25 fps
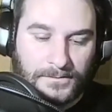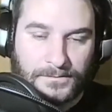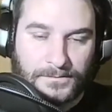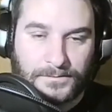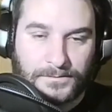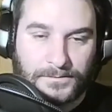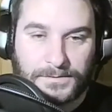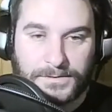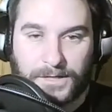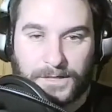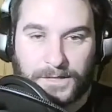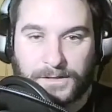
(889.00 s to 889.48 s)

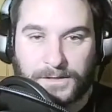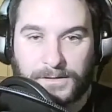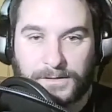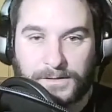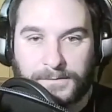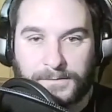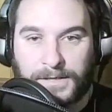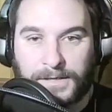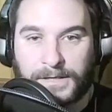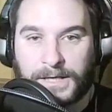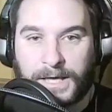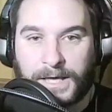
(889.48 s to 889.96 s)
Talking
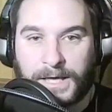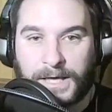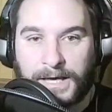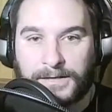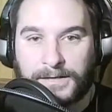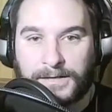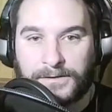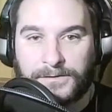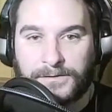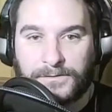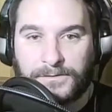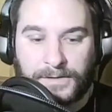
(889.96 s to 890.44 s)
about a
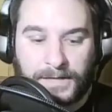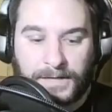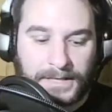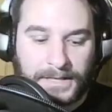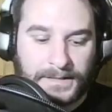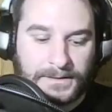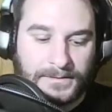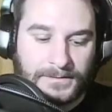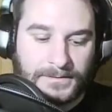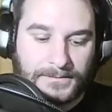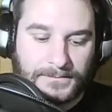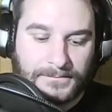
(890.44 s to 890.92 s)
guy who
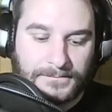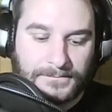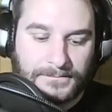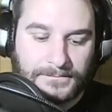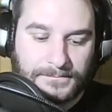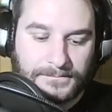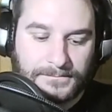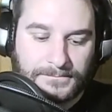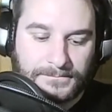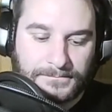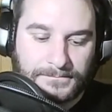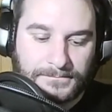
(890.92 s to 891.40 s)
had
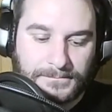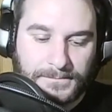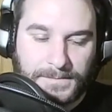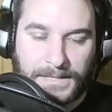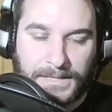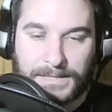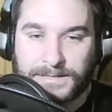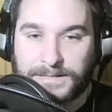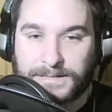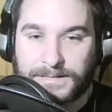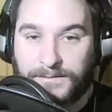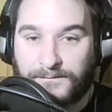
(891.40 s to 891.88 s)

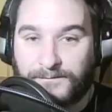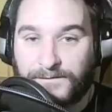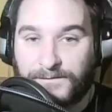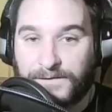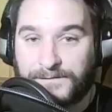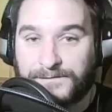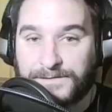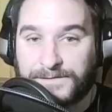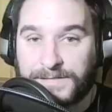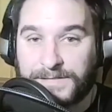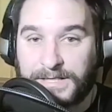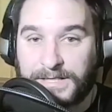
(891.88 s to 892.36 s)
less than
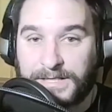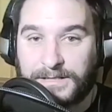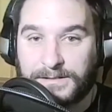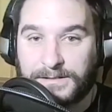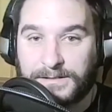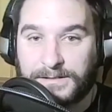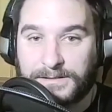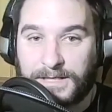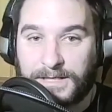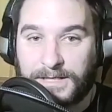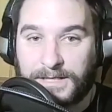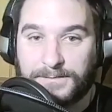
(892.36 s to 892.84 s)
15
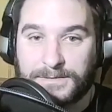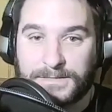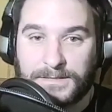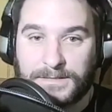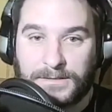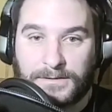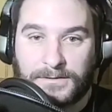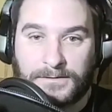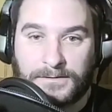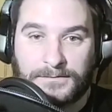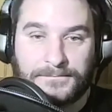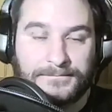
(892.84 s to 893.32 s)
attempts
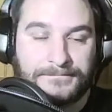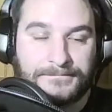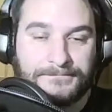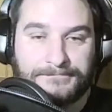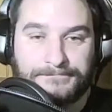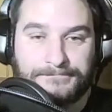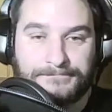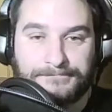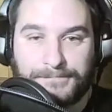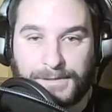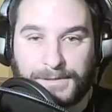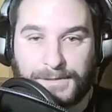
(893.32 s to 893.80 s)
in a
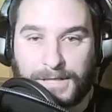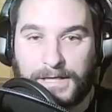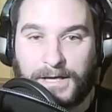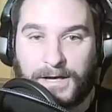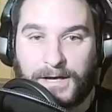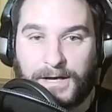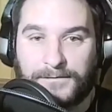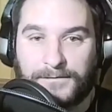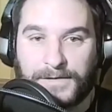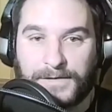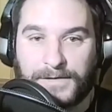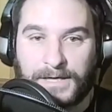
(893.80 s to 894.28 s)

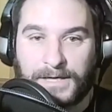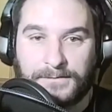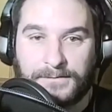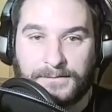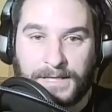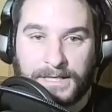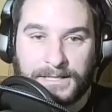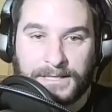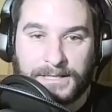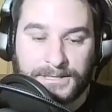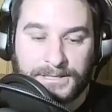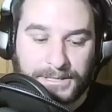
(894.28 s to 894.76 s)
playoff game
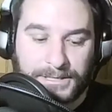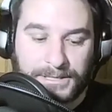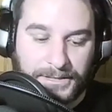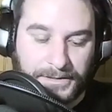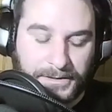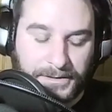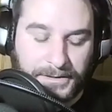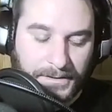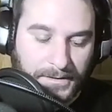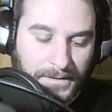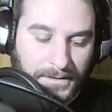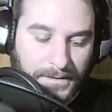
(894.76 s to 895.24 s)
last
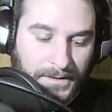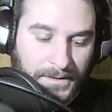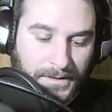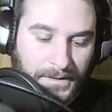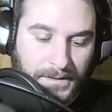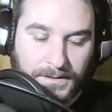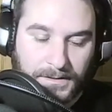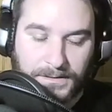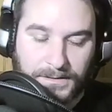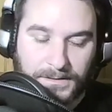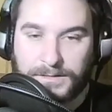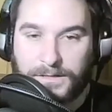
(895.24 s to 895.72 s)
year.
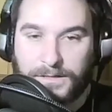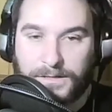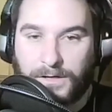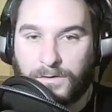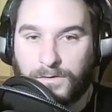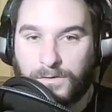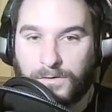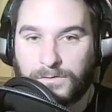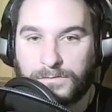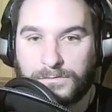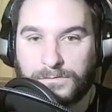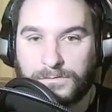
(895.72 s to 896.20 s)

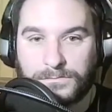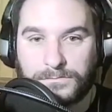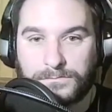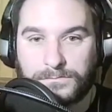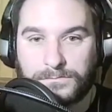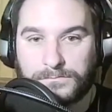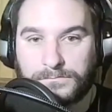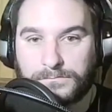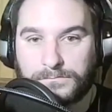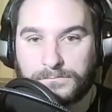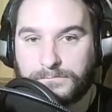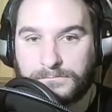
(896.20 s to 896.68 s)
So
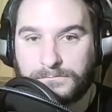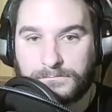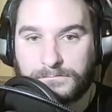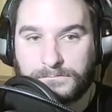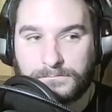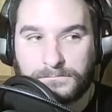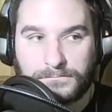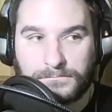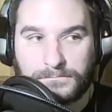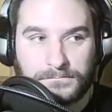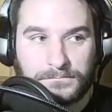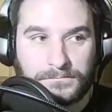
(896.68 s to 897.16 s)

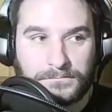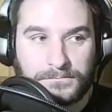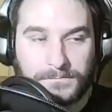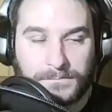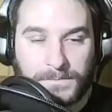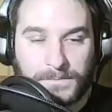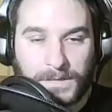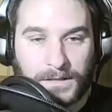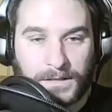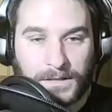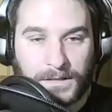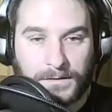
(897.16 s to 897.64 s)

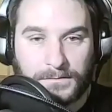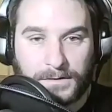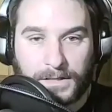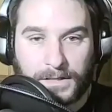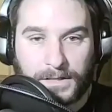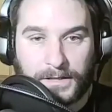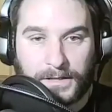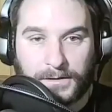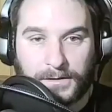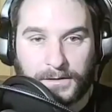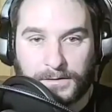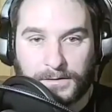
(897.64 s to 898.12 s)

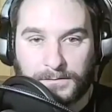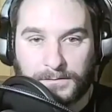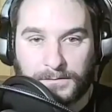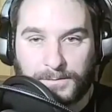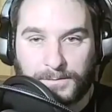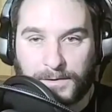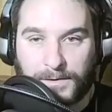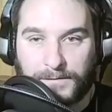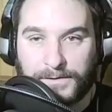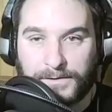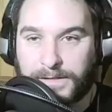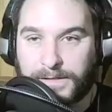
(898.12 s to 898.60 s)
they are
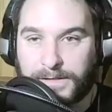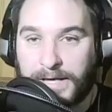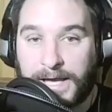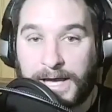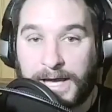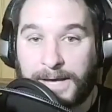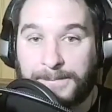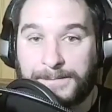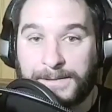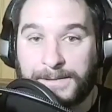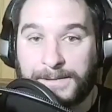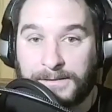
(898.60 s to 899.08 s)
perfectly
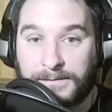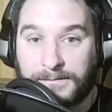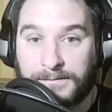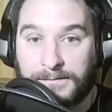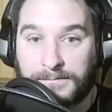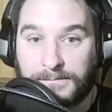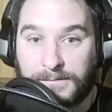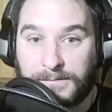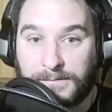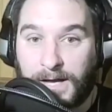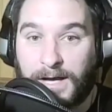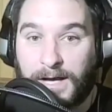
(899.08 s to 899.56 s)
happy
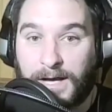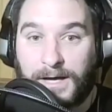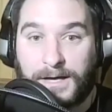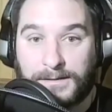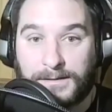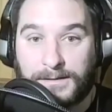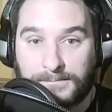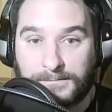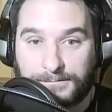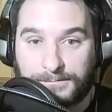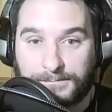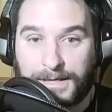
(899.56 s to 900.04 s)
not
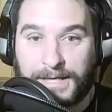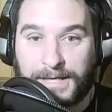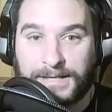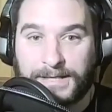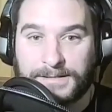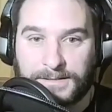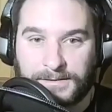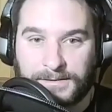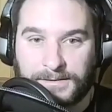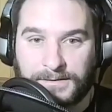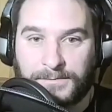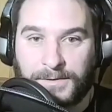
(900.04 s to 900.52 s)

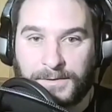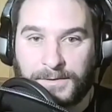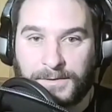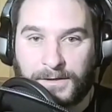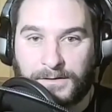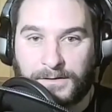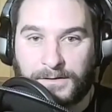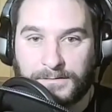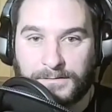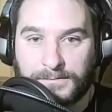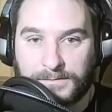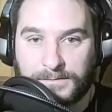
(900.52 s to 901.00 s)
passing the
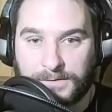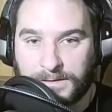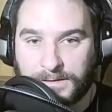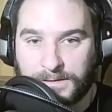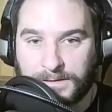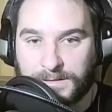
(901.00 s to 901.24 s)
ball just